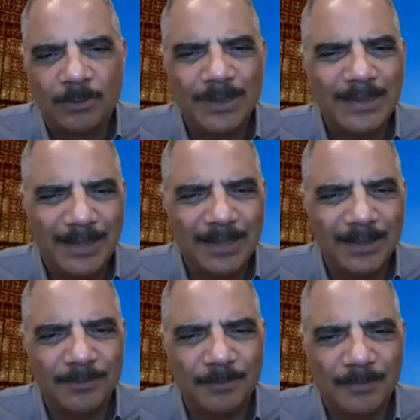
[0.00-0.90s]
really
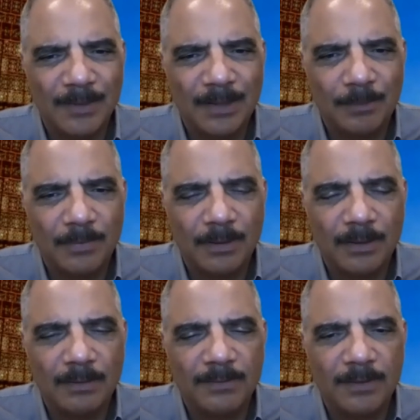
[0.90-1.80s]
gutted um,
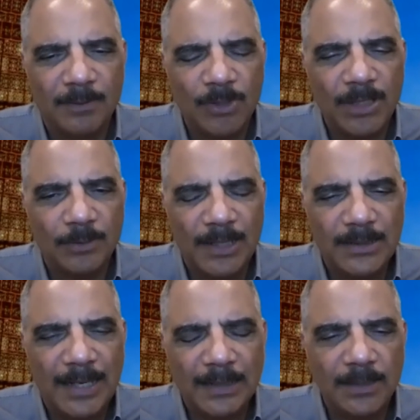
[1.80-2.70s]
the, the, Voting Rights Act.